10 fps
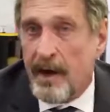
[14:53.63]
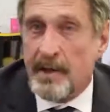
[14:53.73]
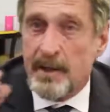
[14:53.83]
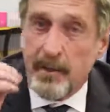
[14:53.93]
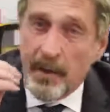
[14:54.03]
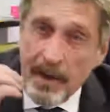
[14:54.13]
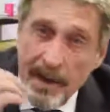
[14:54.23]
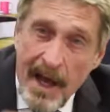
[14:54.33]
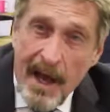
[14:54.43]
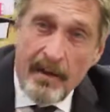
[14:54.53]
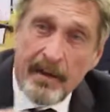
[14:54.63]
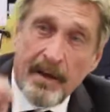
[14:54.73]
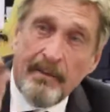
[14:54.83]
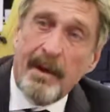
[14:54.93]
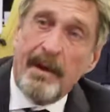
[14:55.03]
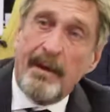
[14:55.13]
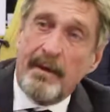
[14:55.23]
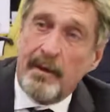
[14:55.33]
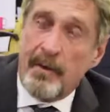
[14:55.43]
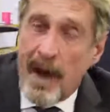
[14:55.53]
sites to allow them
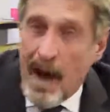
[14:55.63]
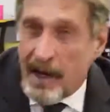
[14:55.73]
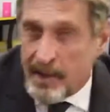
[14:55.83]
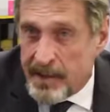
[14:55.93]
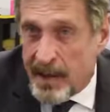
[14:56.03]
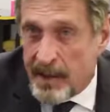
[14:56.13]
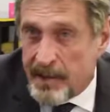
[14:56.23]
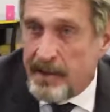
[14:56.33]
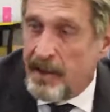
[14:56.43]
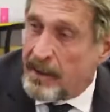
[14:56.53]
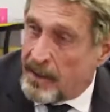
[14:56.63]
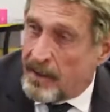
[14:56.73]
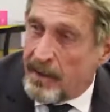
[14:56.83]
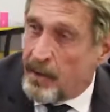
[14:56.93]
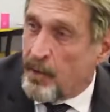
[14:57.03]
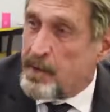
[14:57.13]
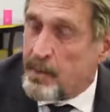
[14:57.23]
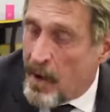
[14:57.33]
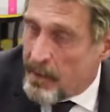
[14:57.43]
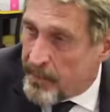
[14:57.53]
to access your
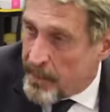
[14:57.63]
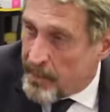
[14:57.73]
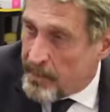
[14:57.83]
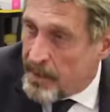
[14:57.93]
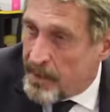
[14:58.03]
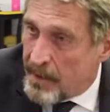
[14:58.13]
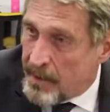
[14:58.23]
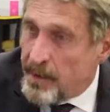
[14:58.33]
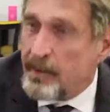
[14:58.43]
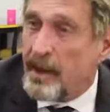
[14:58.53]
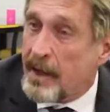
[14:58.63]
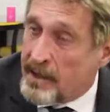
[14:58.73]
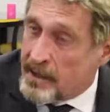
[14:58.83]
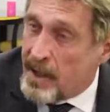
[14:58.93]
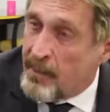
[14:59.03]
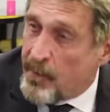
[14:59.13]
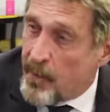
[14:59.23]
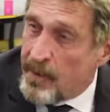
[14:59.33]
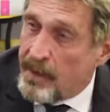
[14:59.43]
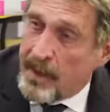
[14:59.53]
smartphone so that at some
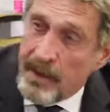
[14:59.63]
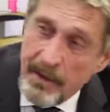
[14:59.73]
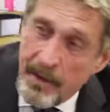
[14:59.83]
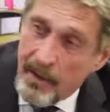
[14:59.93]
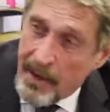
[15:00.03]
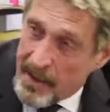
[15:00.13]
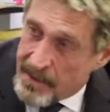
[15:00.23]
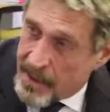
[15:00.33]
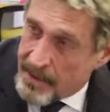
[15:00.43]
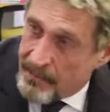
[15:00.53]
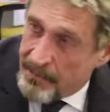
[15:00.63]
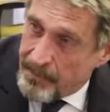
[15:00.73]
point they can utilize that.